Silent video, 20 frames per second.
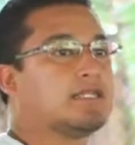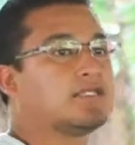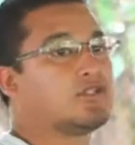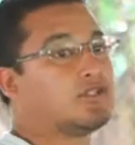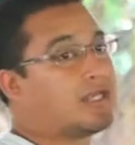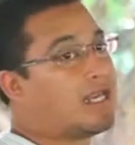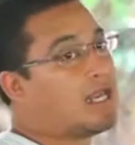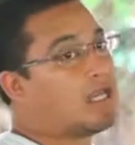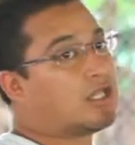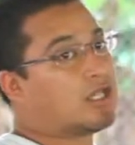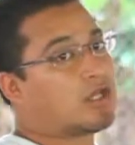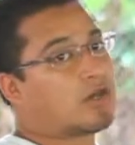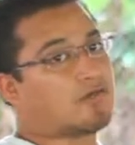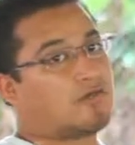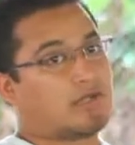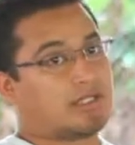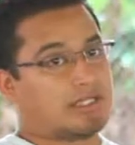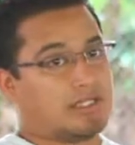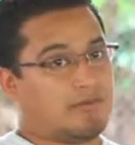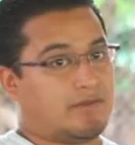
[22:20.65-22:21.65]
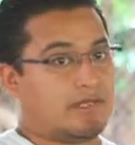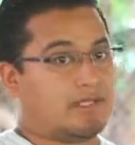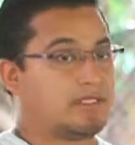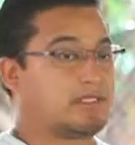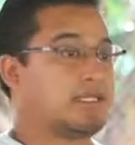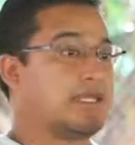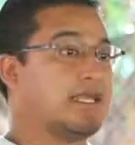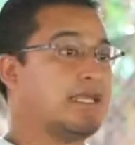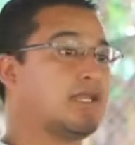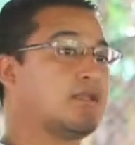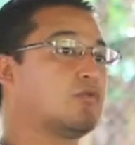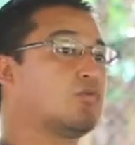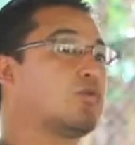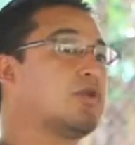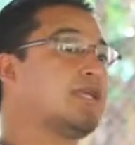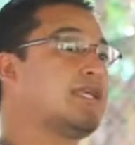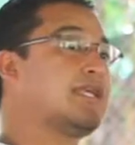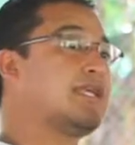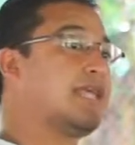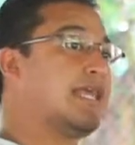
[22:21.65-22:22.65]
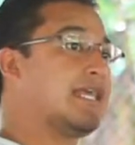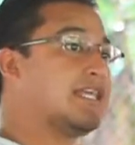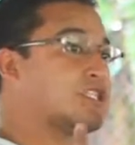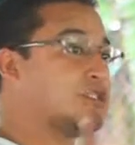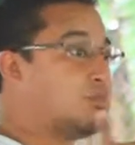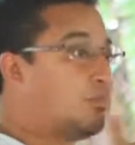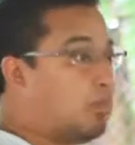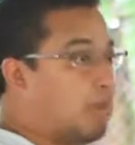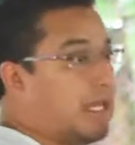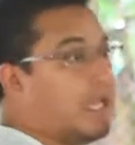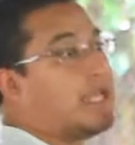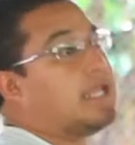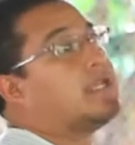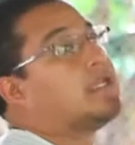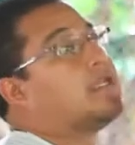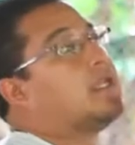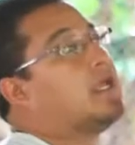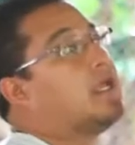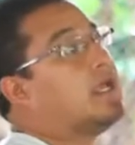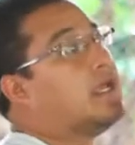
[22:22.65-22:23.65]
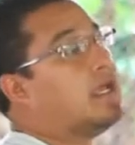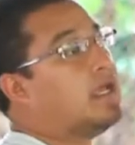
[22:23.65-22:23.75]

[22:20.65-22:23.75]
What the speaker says: So there are a lot of activities, and we explain